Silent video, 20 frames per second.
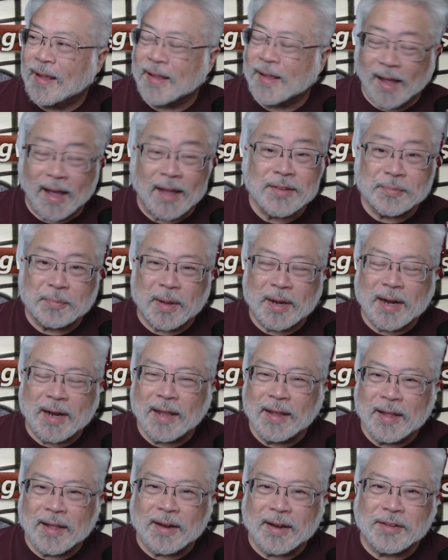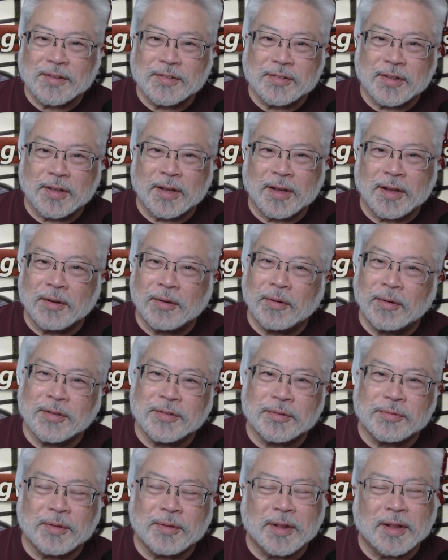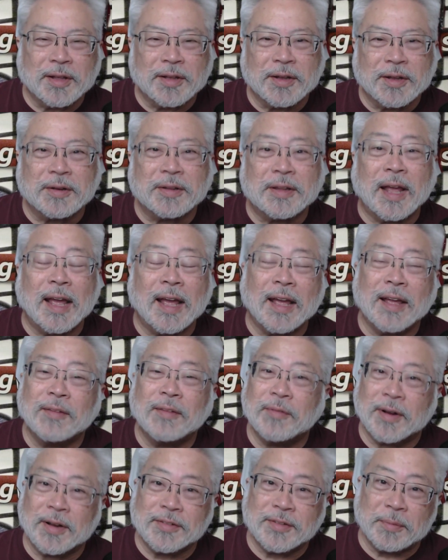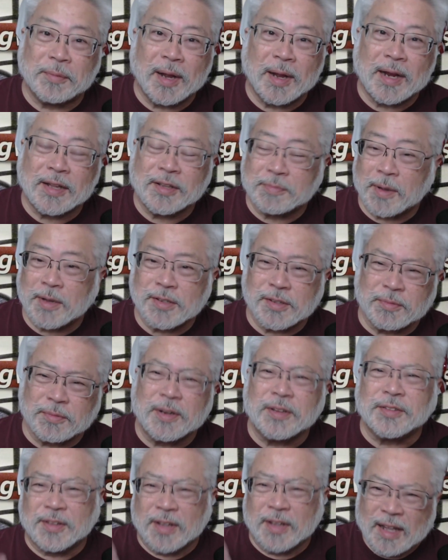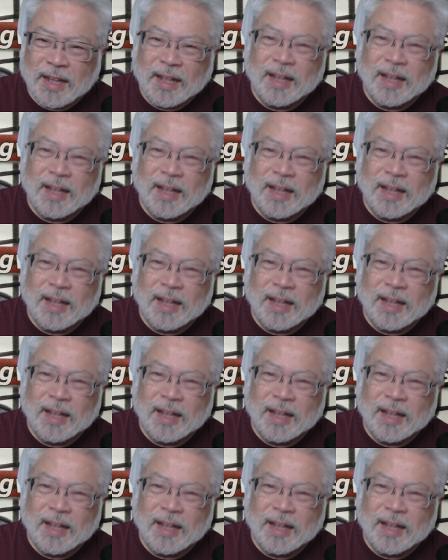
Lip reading: Yeah, it's Monday, and it's always a really good day when it's a Monday, especially when it's